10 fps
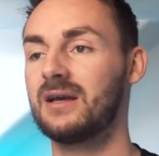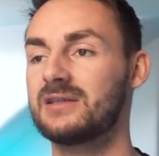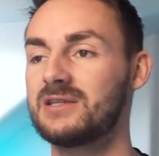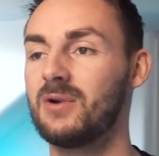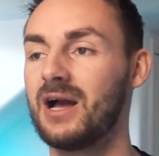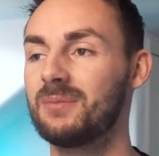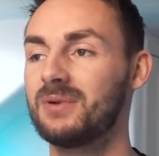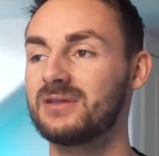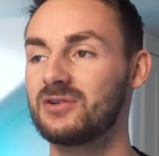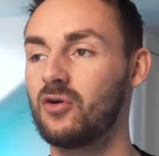and see what
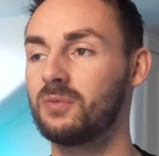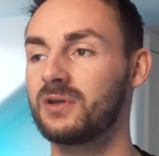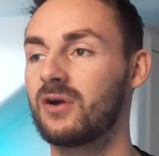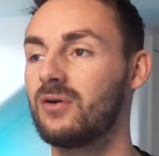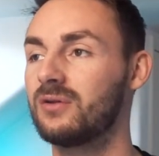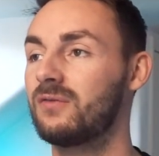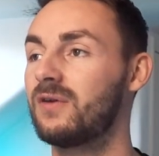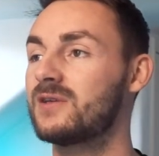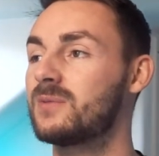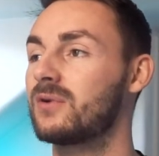happens, and hope to God the
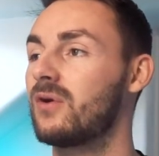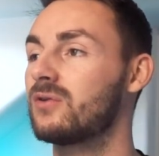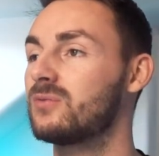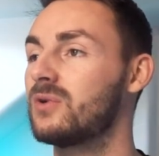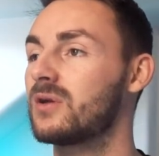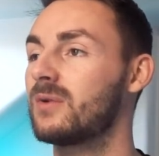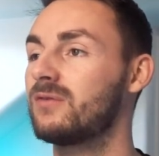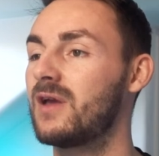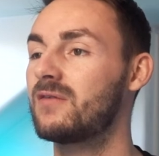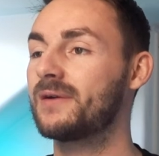Facebook gods work in my
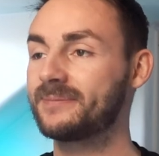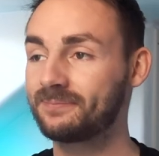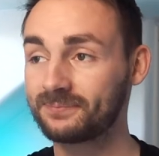favor.